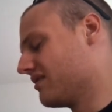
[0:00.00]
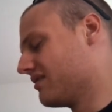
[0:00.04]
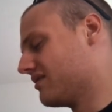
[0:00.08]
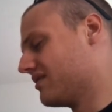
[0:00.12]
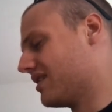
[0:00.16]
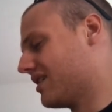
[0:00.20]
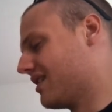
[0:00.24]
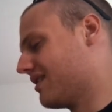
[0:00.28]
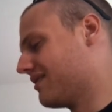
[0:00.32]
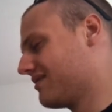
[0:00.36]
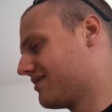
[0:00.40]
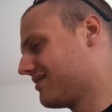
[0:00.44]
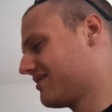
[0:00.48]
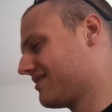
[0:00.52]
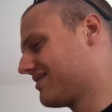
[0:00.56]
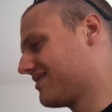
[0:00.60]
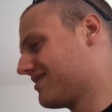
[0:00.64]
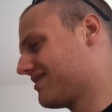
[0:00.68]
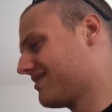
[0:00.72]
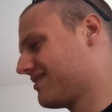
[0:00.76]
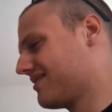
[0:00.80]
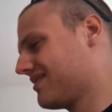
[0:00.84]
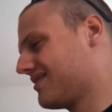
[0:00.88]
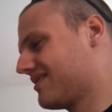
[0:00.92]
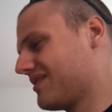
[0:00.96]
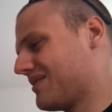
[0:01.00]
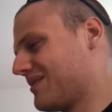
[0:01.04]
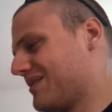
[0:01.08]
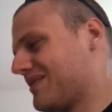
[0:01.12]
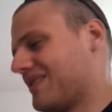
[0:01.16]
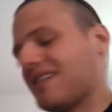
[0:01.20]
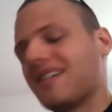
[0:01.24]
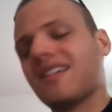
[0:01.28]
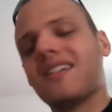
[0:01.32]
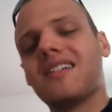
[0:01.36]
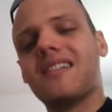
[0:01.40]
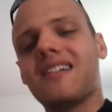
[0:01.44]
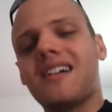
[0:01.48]
yeah,
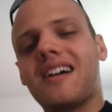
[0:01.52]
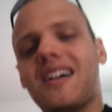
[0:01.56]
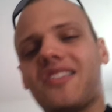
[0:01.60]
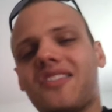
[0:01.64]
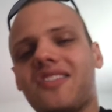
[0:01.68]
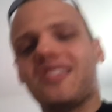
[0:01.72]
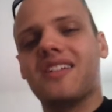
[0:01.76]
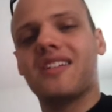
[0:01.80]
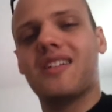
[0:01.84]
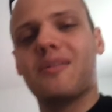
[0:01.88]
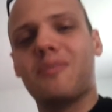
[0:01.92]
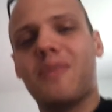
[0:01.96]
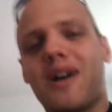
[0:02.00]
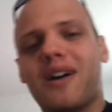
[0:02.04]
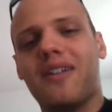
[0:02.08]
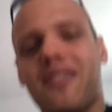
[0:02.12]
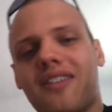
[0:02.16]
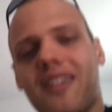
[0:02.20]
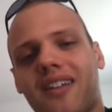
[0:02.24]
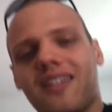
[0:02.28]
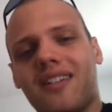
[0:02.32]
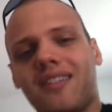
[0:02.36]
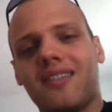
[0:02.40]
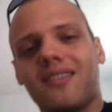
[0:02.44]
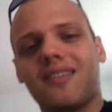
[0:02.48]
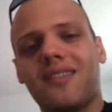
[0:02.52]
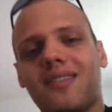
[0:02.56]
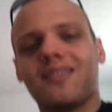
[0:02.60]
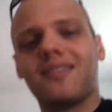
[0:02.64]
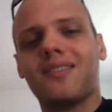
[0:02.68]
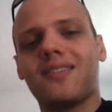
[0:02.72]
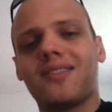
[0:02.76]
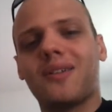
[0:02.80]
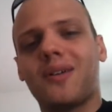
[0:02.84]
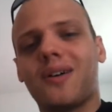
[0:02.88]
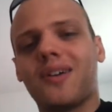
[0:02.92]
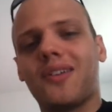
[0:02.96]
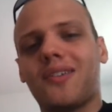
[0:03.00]
that's the end of my thing.
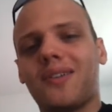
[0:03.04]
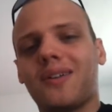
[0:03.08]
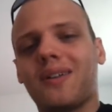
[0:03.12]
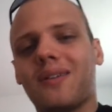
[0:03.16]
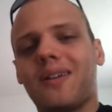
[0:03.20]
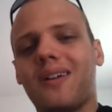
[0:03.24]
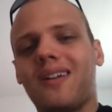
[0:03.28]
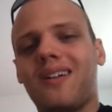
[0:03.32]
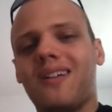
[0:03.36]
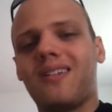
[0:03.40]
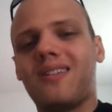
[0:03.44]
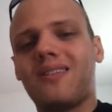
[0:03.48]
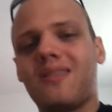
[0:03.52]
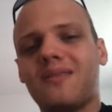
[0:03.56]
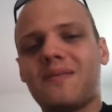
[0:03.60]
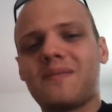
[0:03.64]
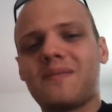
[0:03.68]
So I'll see you later.